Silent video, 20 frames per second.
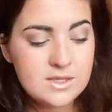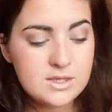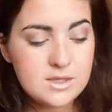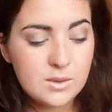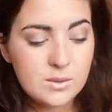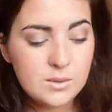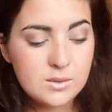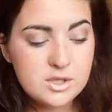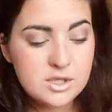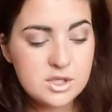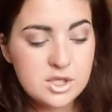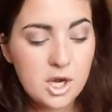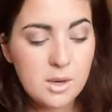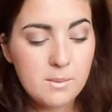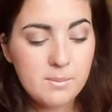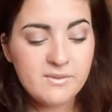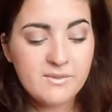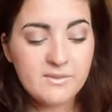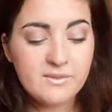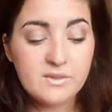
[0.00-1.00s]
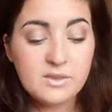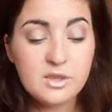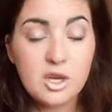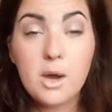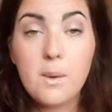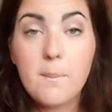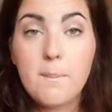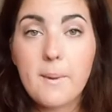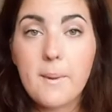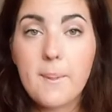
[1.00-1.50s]
So to
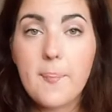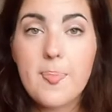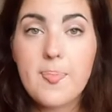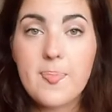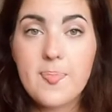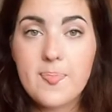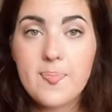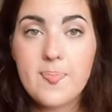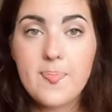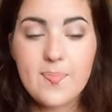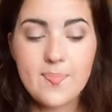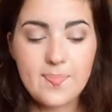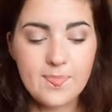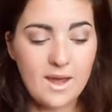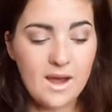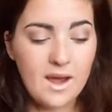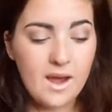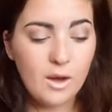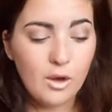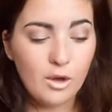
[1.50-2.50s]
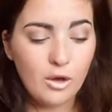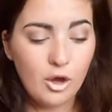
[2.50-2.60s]
top that